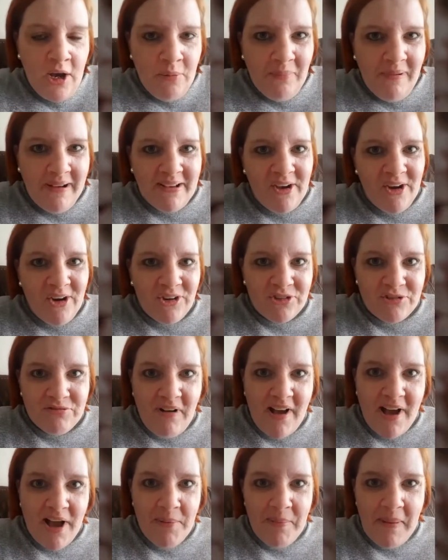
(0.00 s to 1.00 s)
My God,
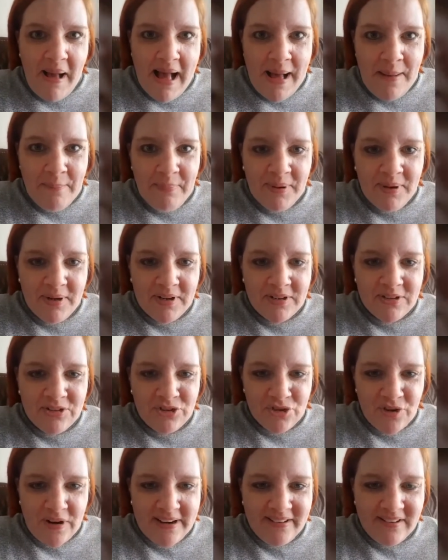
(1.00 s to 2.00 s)
right, I'm up,
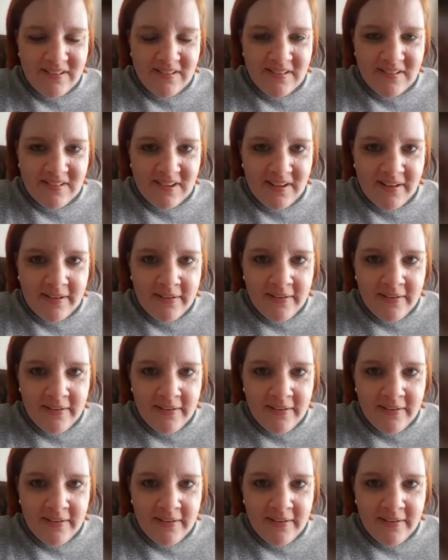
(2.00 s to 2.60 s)
dressed,